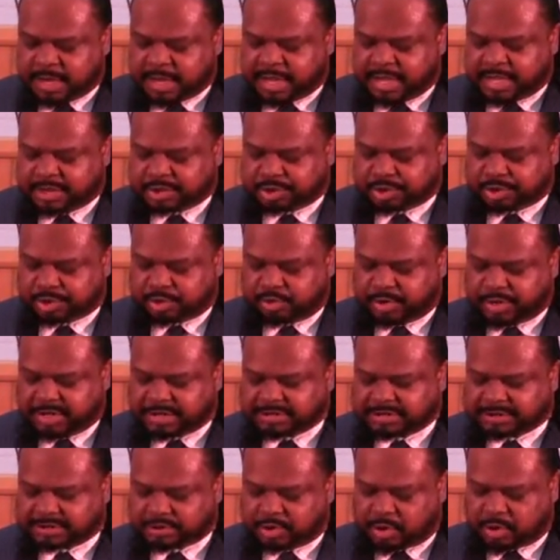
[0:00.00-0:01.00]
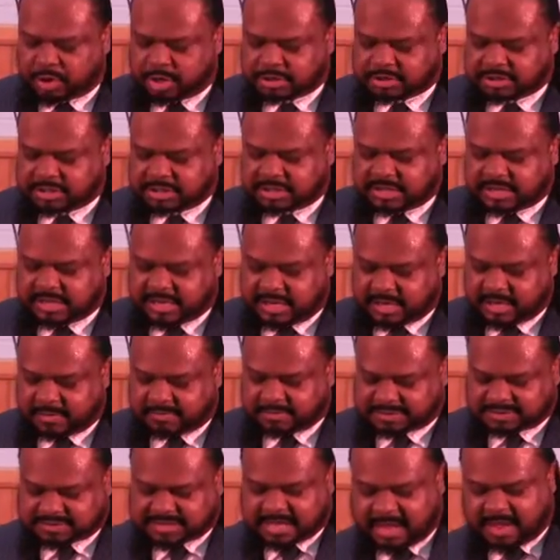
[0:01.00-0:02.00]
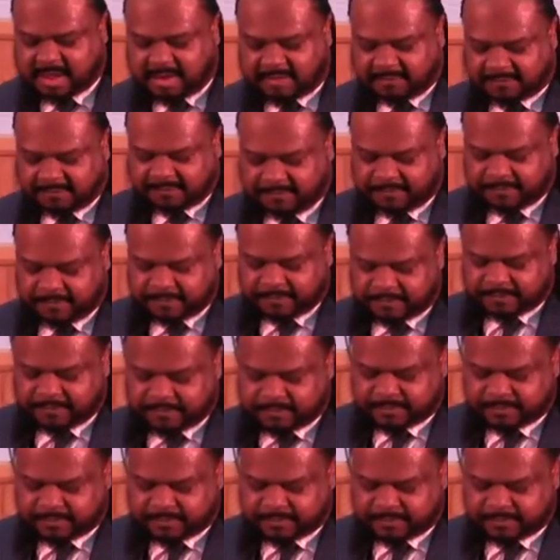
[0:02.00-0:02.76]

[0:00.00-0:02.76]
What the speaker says: He drew his sword to kill himself.